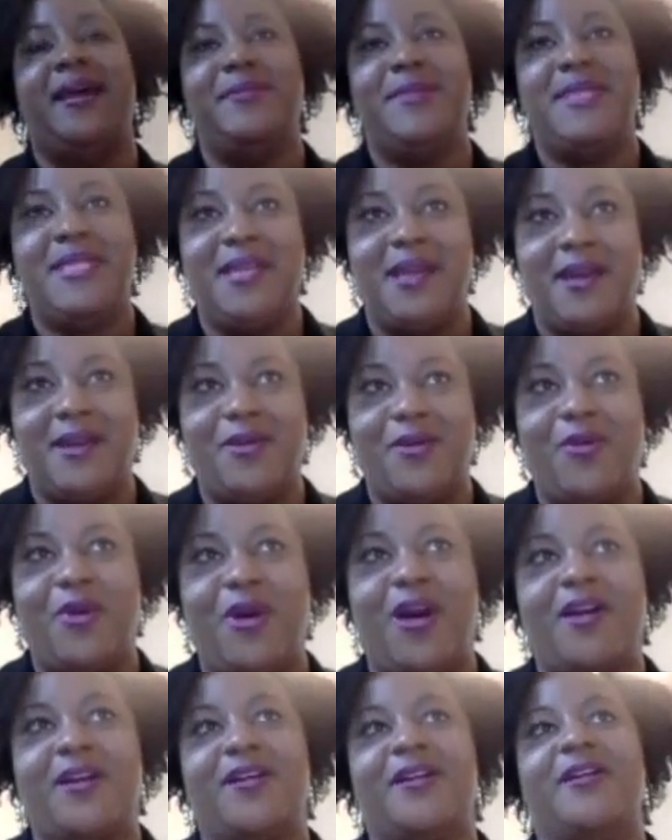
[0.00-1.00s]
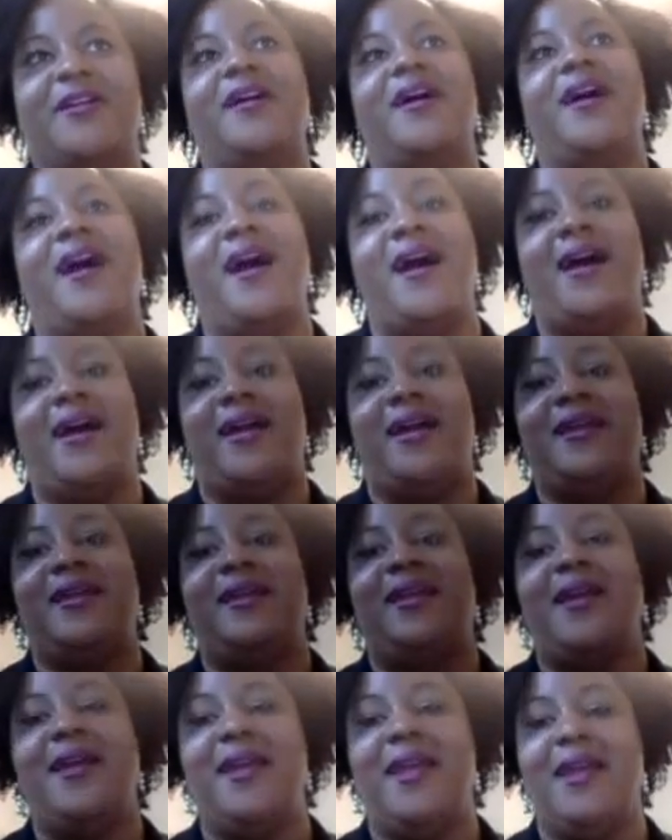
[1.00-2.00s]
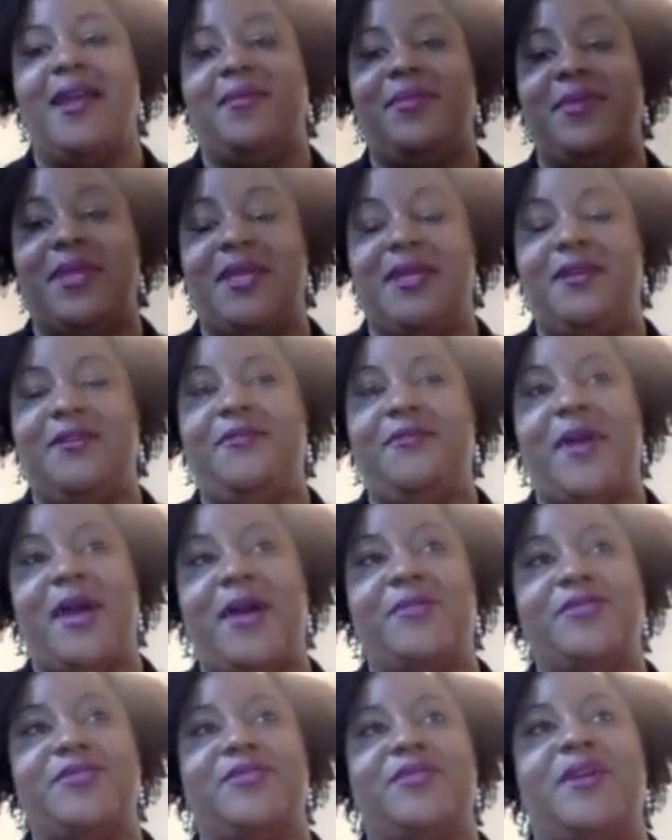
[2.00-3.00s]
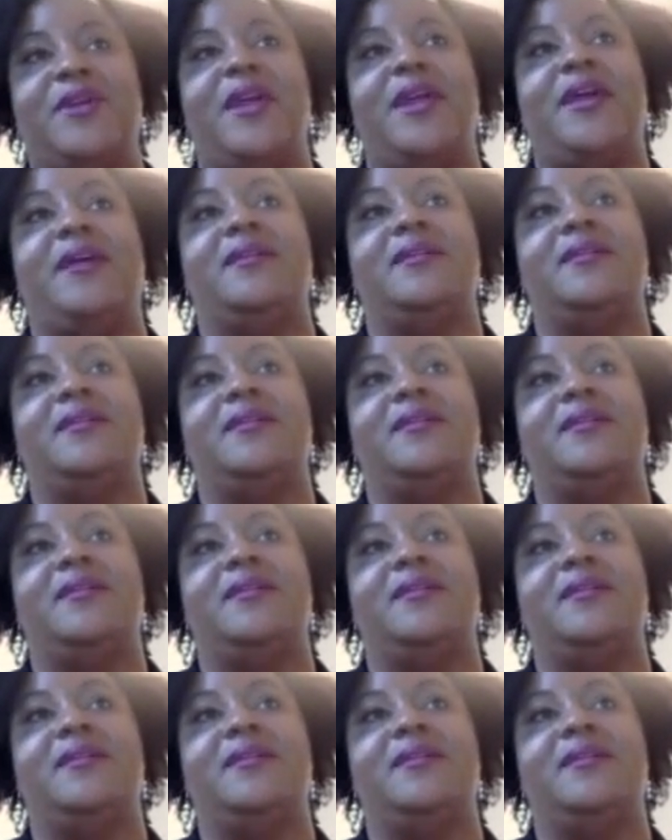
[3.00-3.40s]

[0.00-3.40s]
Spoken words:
Teyanna Walker. I am the founder and